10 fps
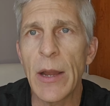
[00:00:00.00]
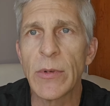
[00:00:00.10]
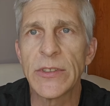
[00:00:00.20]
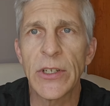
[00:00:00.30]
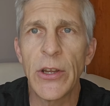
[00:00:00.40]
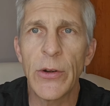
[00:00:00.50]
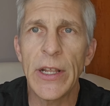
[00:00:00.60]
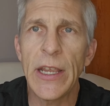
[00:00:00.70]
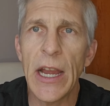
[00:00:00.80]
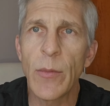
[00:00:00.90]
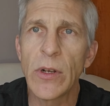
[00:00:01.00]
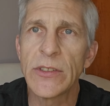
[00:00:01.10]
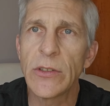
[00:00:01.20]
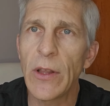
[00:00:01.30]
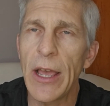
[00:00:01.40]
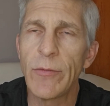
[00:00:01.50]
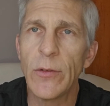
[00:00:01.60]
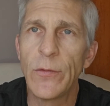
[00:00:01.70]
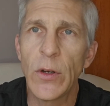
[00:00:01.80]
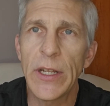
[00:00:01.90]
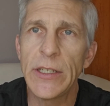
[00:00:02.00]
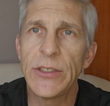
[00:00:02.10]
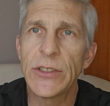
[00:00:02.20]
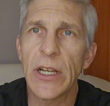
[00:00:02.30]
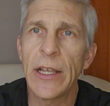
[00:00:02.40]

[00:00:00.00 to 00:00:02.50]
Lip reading: security cameras. They'll have the footage.